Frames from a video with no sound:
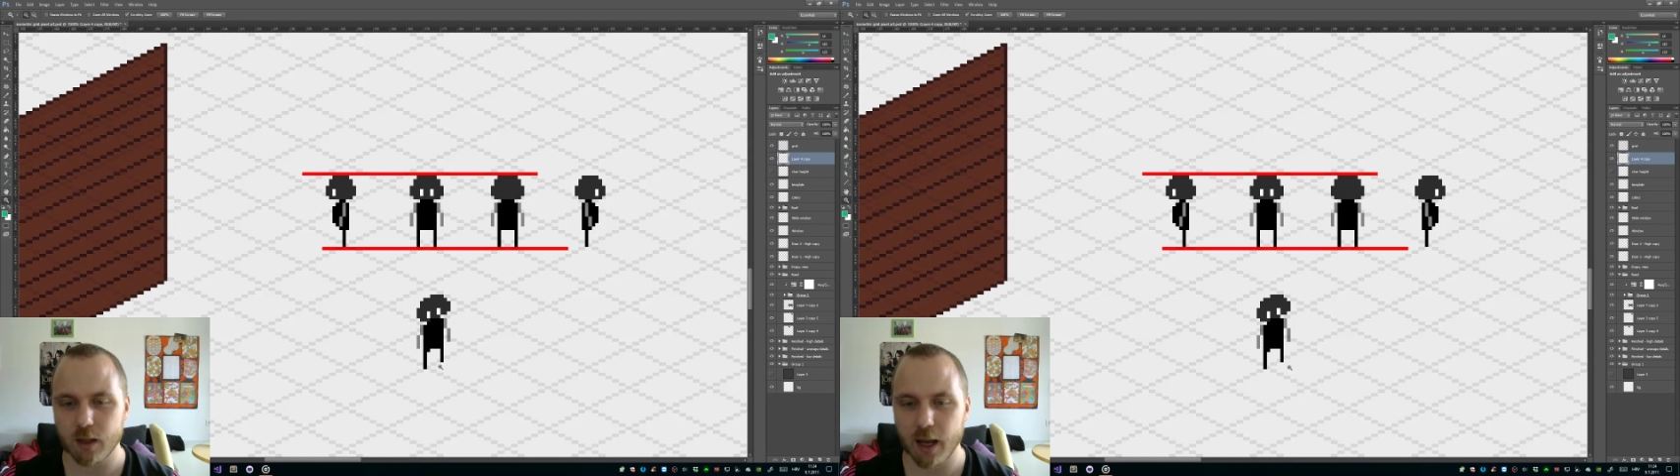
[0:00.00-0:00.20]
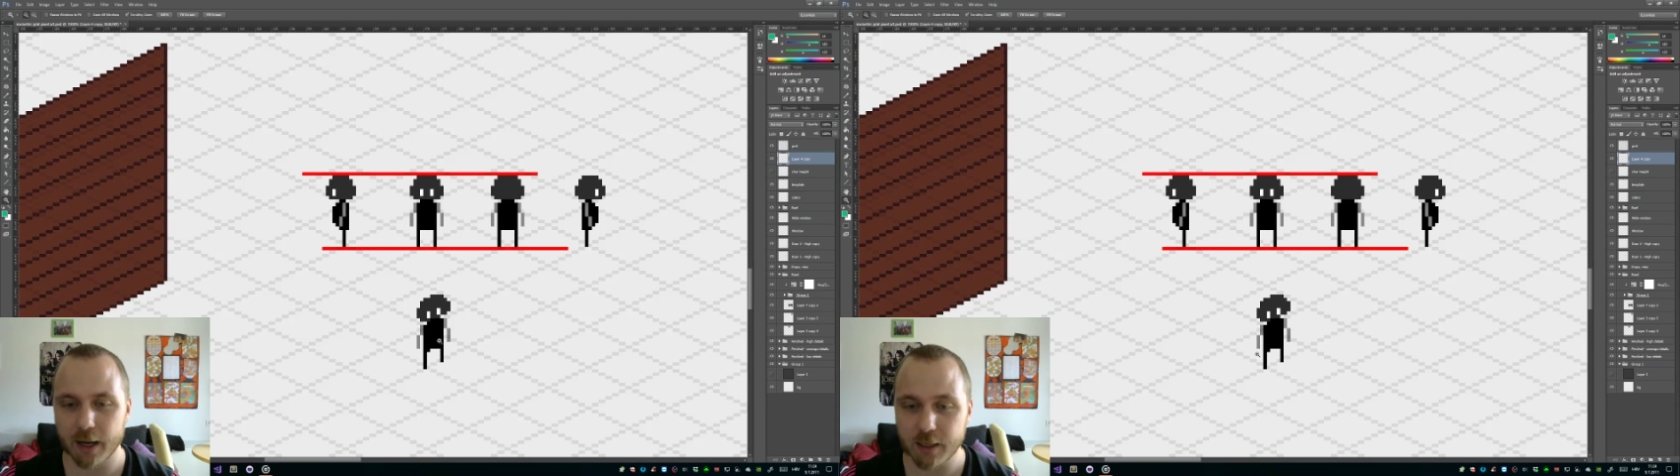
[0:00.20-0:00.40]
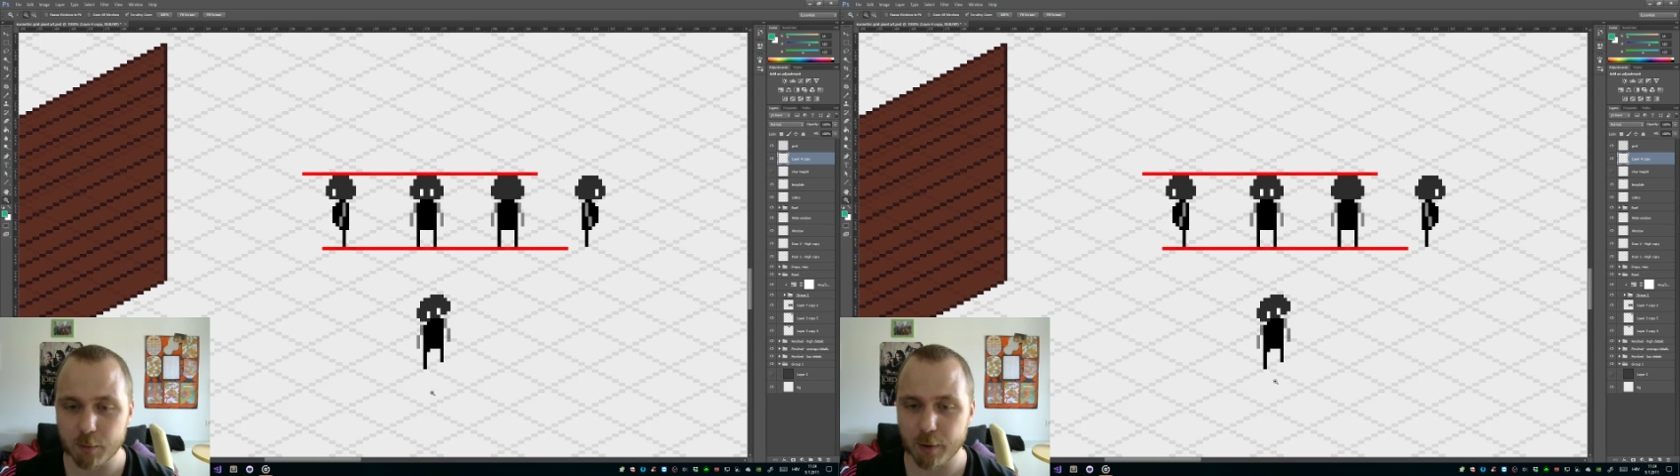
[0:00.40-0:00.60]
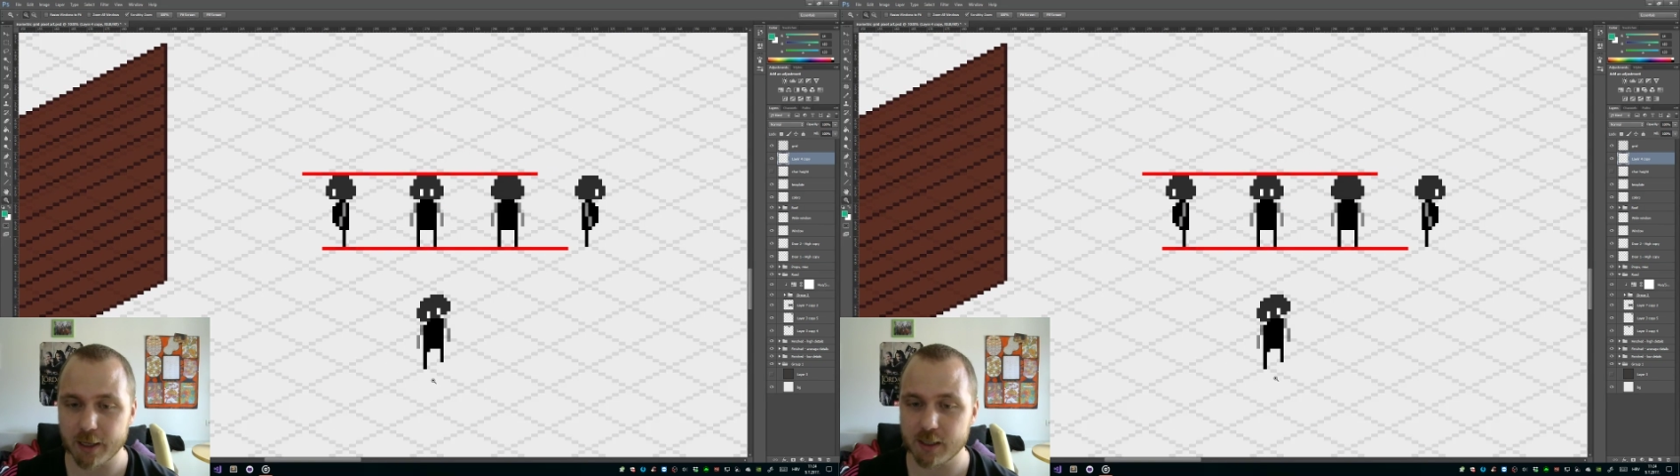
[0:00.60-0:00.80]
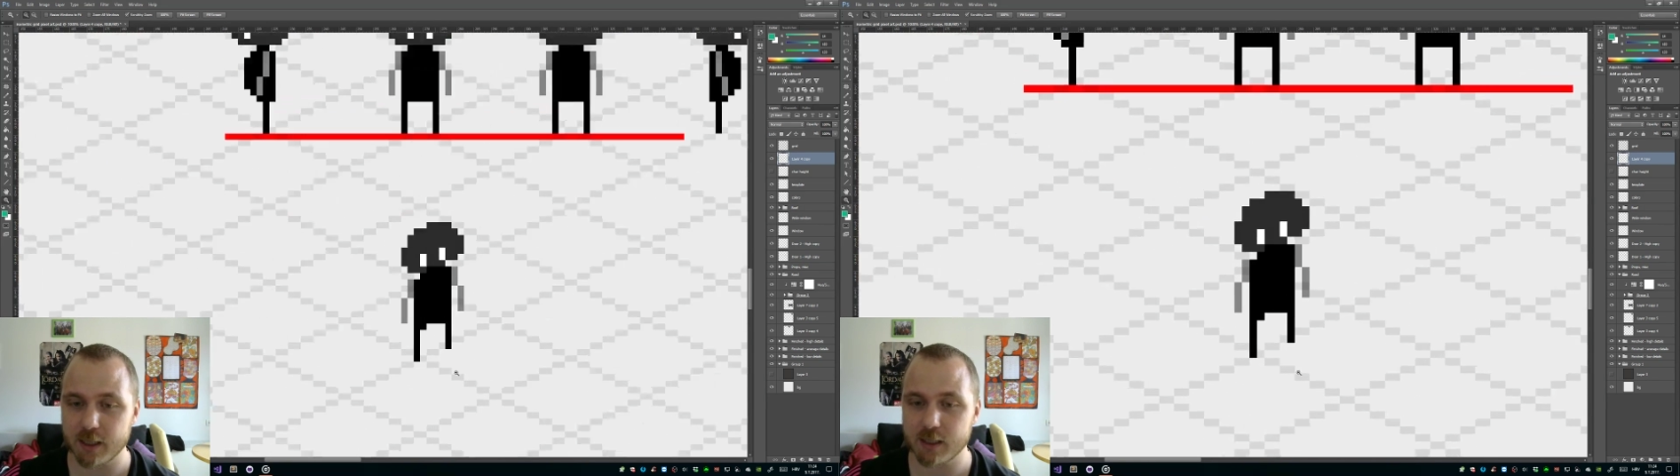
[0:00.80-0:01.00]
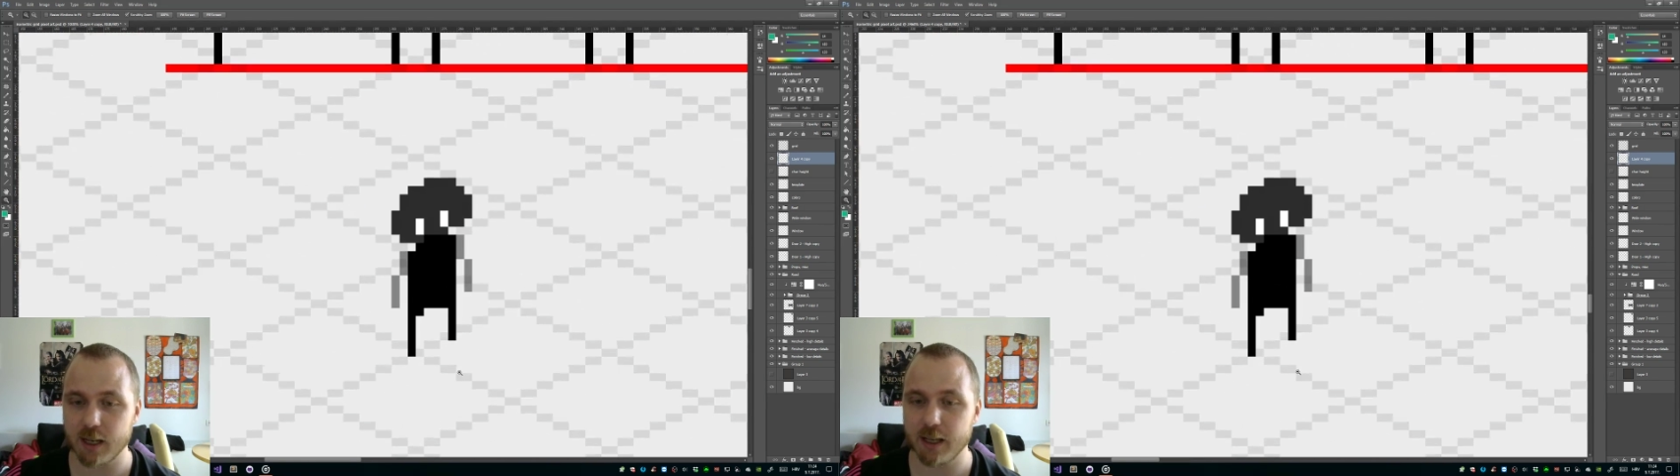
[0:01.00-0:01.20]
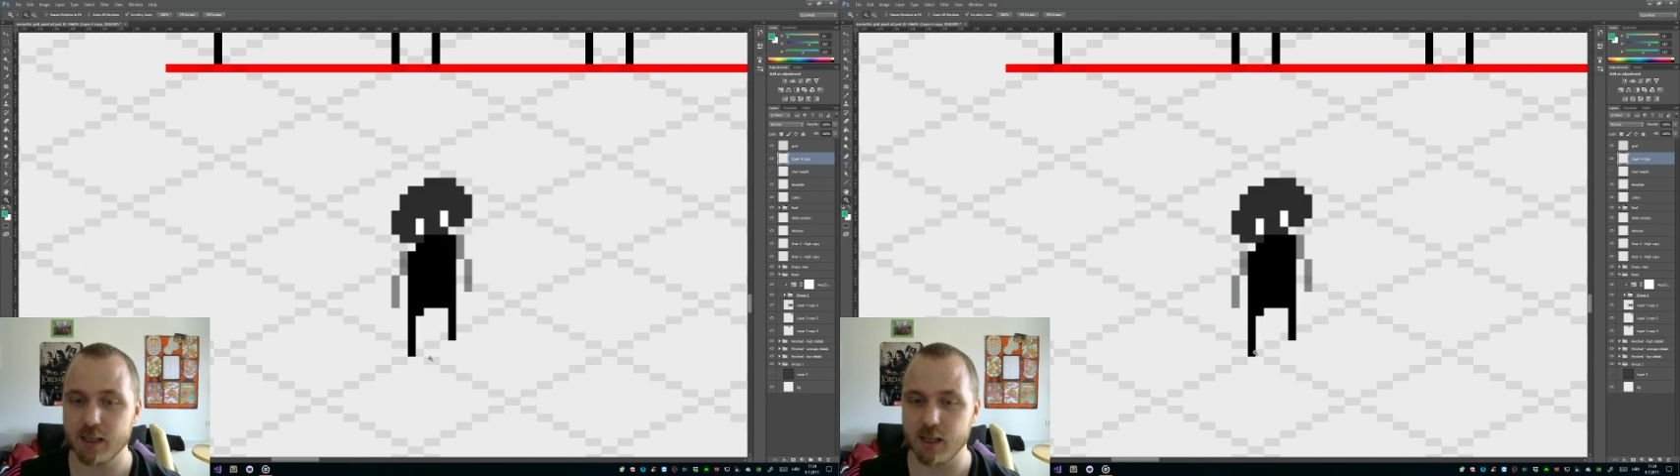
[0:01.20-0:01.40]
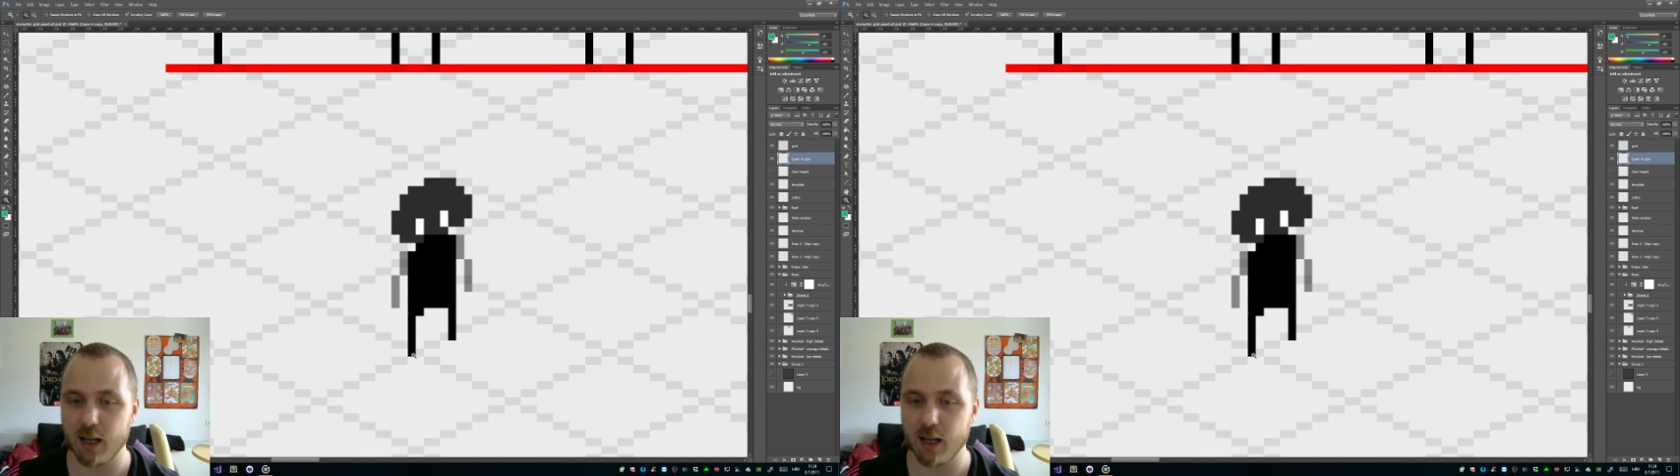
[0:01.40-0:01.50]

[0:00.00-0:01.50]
I did place his legs